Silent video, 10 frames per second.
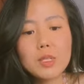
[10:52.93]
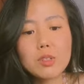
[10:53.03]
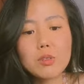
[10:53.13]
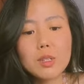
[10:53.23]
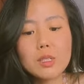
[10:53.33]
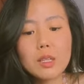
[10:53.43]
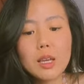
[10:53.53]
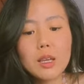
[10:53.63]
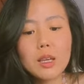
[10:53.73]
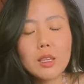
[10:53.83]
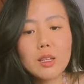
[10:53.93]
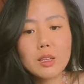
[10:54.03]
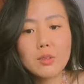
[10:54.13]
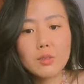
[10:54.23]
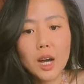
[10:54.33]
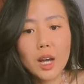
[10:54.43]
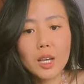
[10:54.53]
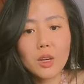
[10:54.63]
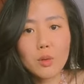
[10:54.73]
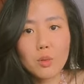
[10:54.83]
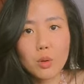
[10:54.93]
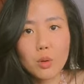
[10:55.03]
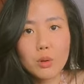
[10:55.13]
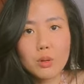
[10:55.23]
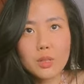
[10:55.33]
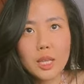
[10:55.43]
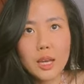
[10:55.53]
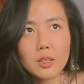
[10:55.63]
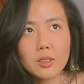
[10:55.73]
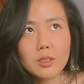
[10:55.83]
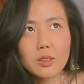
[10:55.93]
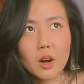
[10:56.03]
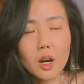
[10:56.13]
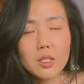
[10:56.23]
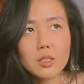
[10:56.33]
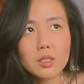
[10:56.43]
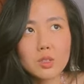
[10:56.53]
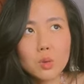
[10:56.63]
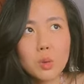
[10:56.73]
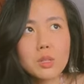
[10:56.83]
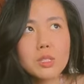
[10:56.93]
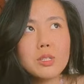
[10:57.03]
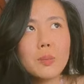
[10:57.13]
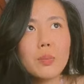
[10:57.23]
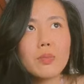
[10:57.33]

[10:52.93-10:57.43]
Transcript: but trusting the divine role that God, Source,